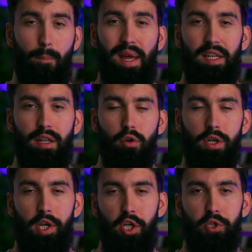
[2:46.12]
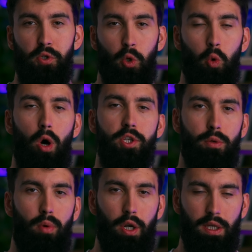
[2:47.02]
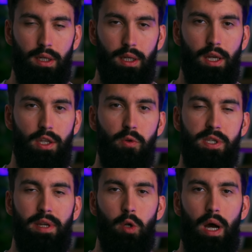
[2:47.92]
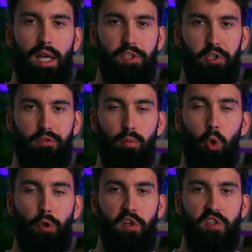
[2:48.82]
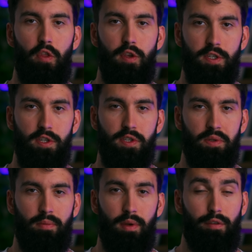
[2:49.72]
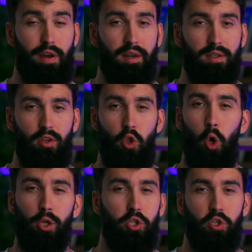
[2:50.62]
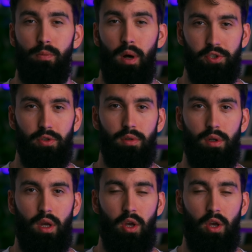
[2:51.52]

Many different tissues across your body can use amino acids for protein synthesis. In fact, not just your muscle.